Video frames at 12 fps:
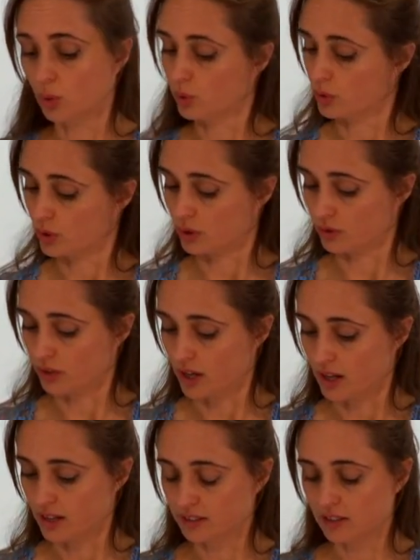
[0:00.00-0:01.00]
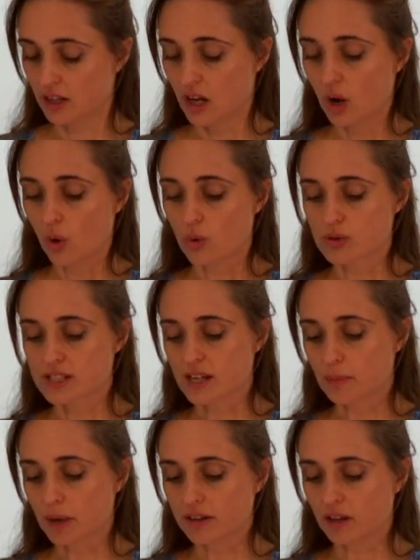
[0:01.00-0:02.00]
or the Quran or
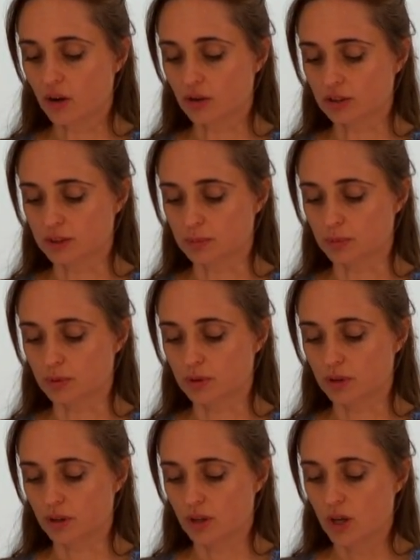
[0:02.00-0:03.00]
some other holy book